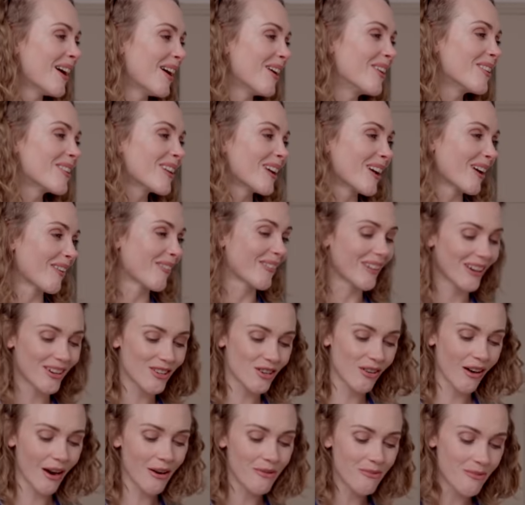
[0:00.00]
Okay, I'm gonna
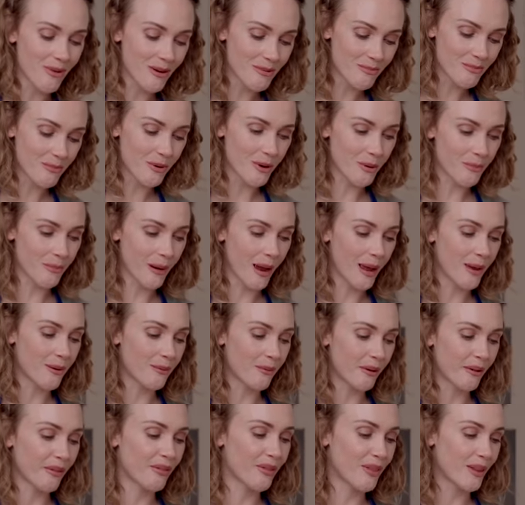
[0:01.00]
try one more bite
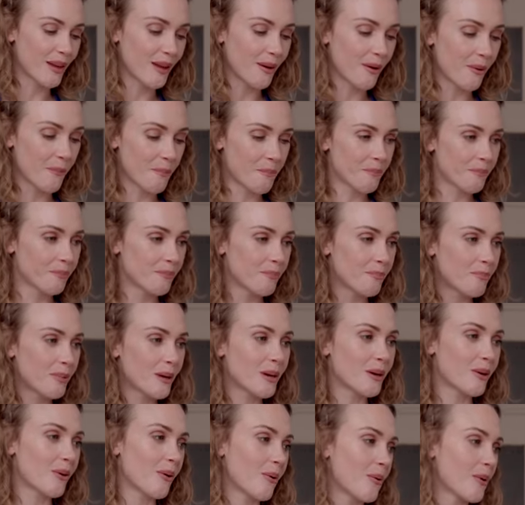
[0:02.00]
with the
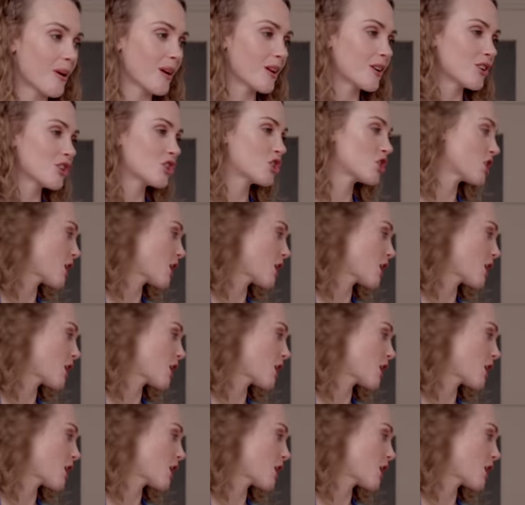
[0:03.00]
bitter orange